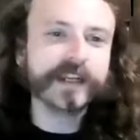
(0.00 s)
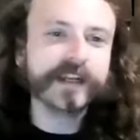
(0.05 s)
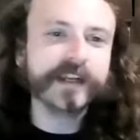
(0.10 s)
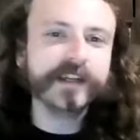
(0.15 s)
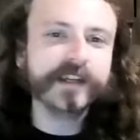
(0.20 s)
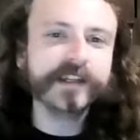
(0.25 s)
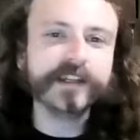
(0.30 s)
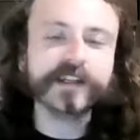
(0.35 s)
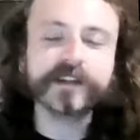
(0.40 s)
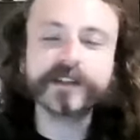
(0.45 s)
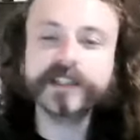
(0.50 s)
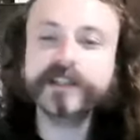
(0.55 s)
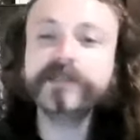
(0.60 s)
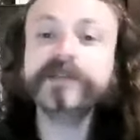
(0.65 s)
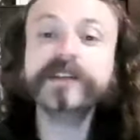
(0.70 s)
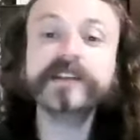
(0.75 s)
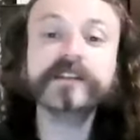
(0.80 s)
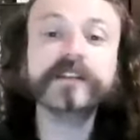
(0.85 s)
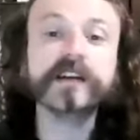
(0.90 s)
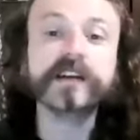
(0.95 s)

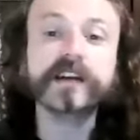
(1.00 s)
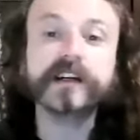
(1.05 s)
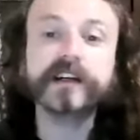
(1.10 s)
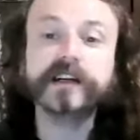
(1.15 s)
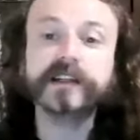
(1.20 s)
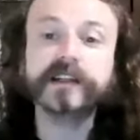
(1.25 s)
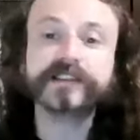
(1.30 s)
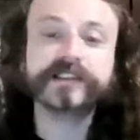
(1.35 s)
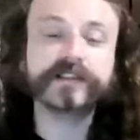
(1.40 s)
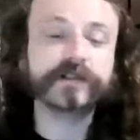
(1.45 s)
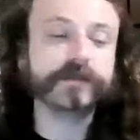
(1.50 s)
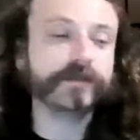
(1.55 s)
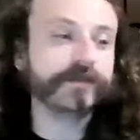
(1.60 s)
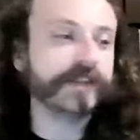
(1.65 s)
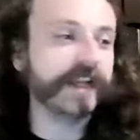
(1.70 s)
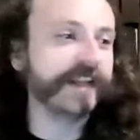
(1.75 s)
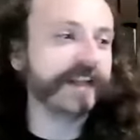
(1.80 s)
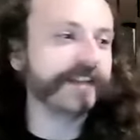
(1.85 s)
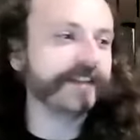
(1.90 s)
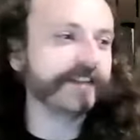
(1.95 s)
Even so
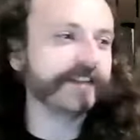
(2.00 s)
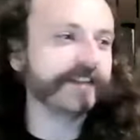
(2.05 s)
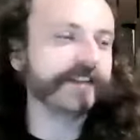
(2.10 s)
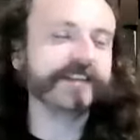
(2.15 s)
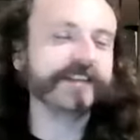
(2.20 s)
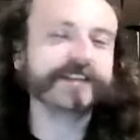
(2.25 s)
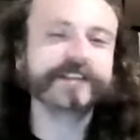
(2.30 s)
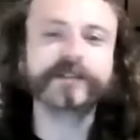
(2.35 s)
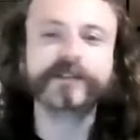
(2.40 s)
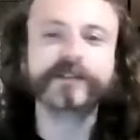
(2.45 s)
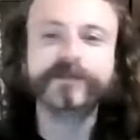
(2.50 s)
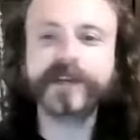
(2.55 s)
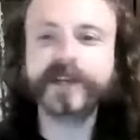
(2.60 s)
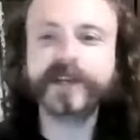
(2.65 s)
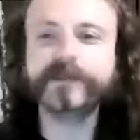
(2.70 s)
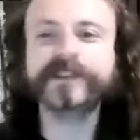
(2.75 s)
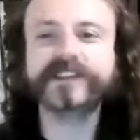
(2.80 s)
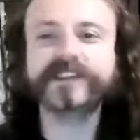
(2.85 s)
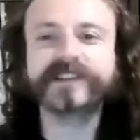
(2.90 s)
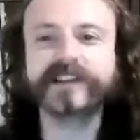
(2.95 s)
the
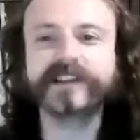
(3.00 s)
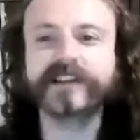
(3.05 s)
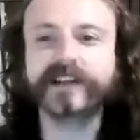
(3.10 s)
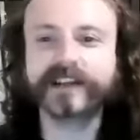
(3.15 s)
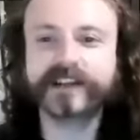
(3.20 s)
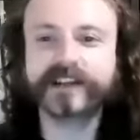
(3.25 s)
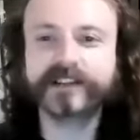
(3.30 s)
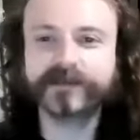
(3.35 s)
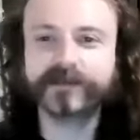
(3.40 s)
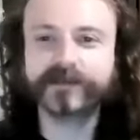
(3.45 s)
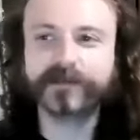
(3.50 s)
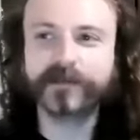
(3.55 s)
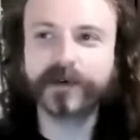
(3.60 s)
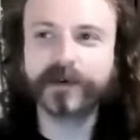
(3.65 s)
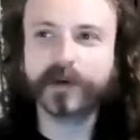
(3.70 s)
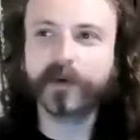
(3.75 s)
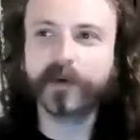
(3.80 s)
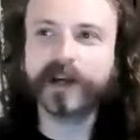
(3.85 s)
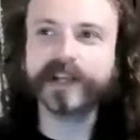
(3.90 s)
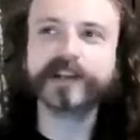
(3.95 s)
famous
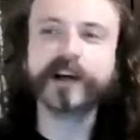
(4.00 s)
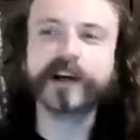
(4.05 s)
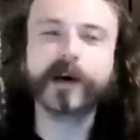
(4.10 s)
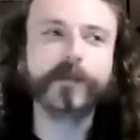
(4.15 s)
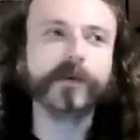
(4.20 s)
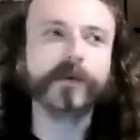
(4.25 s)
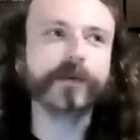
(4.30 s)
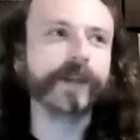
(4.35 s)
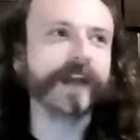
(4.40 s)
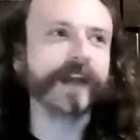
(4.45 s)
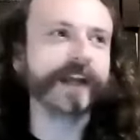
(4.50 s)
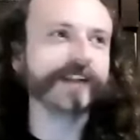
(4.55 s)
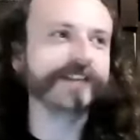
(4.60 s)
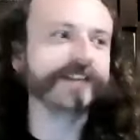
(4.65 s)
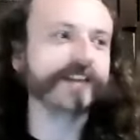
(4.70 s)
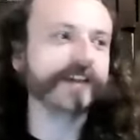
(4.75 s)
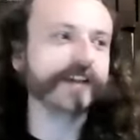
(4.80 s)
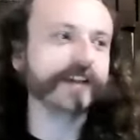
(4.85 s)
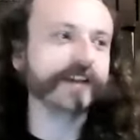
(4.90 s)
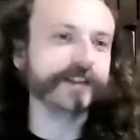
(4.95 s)
white couple that
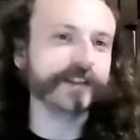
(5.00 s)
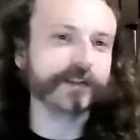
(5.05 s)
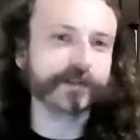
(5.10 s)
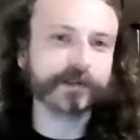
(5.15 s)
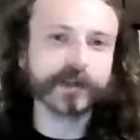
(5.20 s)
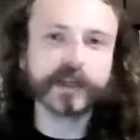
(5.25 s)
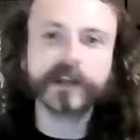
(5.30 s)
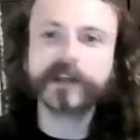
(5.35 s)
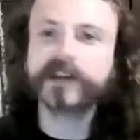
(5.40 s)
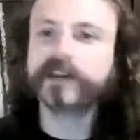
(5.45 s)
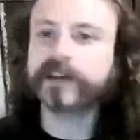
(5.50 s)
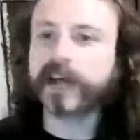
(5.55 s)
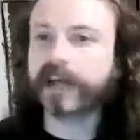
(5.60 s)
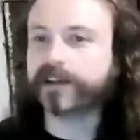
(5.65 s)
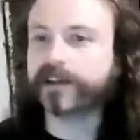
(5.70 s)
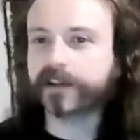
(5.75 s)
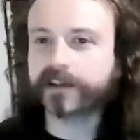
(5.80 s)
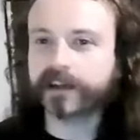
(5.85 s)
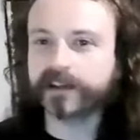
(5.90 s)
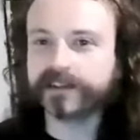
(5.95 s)

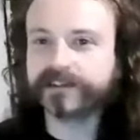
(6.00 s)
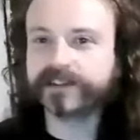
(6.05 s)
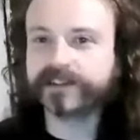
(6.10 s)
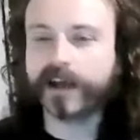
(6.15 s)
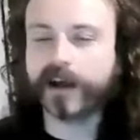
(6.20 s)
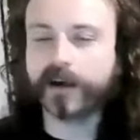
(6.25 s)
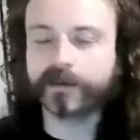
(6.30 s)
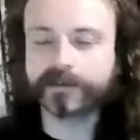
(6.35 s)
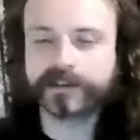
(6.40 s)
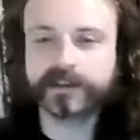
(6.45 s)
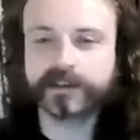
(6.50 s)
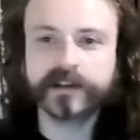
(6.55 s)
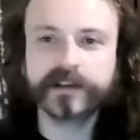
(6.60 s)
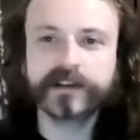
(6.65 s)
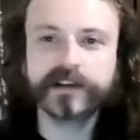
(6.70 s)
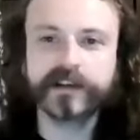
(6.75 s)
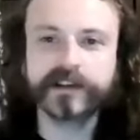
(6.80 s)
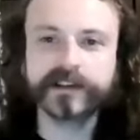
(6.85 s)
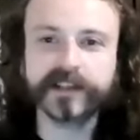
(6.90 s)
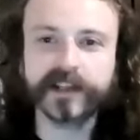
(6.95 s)
got their guns out
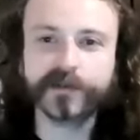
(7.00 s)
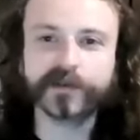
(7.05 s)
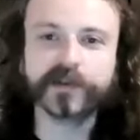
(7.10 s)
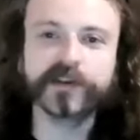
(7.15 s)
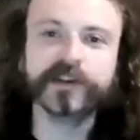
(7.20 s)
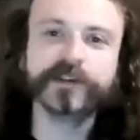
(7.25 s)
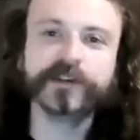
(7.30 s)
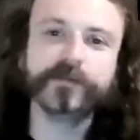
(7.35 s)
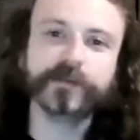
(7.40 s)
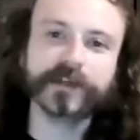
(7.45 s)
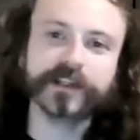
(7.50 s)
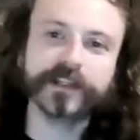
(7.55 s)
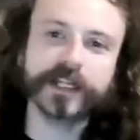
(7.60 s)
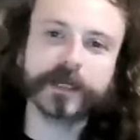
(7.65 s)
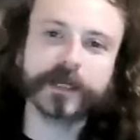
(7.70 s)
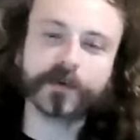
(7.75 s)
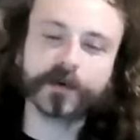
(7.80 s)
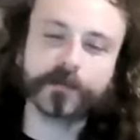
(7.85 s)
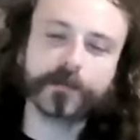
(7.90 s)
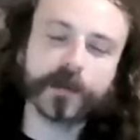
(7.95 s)
on neighborhood when
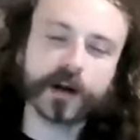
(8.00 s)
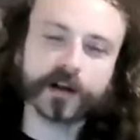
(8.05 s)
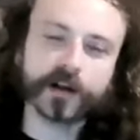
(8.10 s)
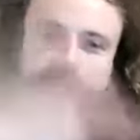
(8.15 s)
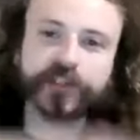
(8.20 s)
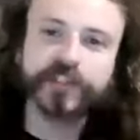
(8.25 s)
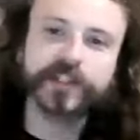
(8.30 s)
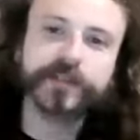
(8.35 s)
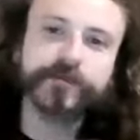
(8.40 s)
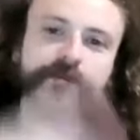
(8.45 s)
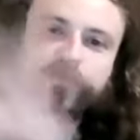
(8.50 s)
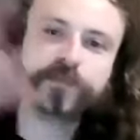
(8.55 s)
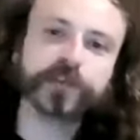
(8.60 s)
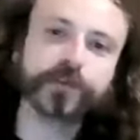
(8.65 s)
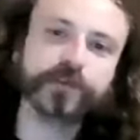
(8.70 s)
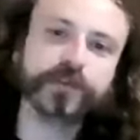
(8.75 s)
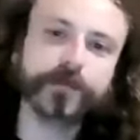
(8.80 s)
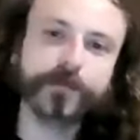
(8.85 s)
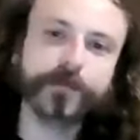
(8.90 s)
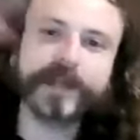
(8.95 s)
they were marching
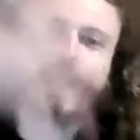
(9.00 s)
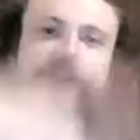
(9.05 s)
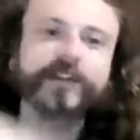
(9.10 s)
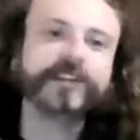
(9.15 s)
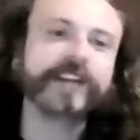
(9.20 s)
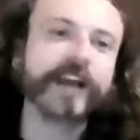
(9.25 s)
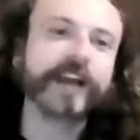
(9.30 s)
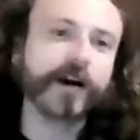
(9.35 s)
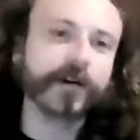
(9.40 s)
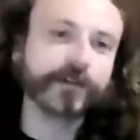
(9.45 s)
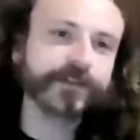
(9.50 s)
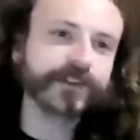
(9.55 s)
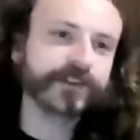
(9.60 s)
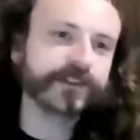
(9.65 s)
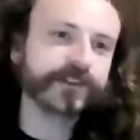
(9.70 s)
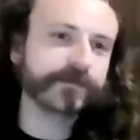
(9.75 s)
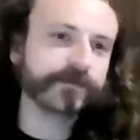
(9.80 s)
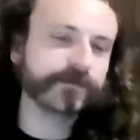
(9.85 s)
to the mayor's house,